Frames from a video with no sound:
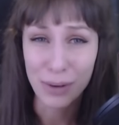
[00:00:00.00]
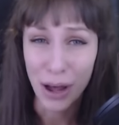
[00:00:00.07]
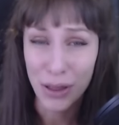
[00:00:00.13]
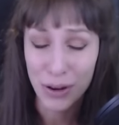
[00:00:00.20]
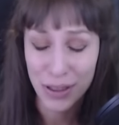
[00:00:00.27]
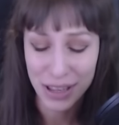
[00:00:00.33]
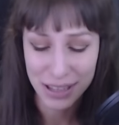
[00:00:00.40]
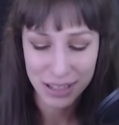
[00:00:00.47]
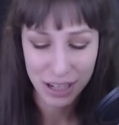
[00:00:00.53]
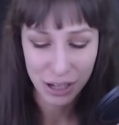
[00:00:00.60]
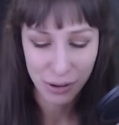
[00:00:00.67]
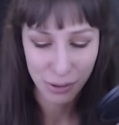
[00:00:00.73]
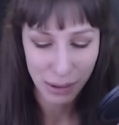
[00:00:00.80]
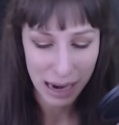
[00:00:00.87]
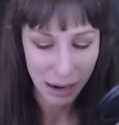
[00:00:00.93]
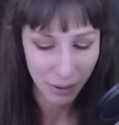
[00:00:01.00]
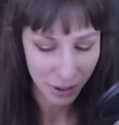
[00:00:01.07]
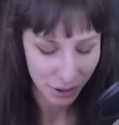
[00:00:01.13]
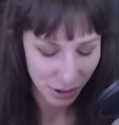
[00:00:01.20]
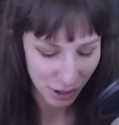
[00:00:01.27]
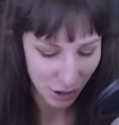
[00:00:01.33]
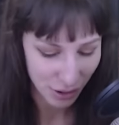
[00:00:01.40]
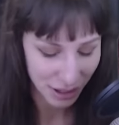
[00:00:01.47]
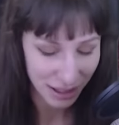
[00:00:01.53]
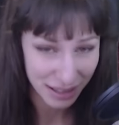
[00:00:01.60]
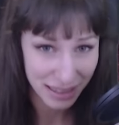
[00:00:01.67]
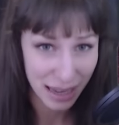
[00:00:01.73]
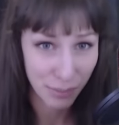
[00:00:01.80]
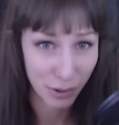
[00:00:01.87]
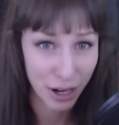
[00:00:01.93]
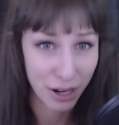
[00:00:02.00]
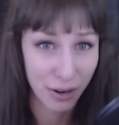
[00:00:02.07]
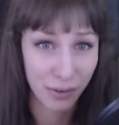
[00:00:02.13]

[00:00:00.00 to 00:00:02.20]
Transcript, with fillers: other things to do in WoW other than going to the same raid